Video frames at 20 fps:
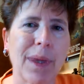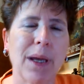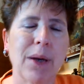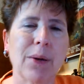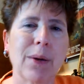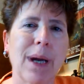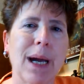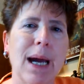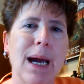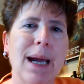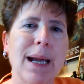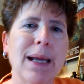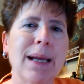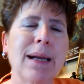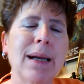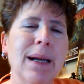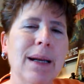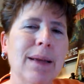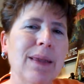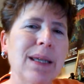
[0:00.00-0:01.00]
Okay,
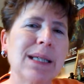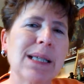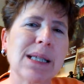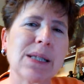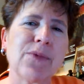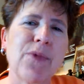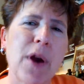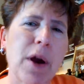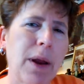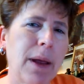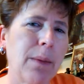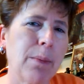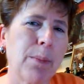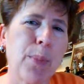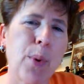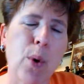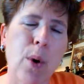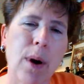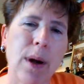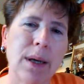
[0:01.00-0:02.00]
this is very
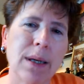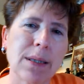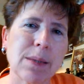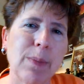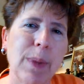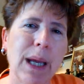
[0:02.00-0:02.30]
important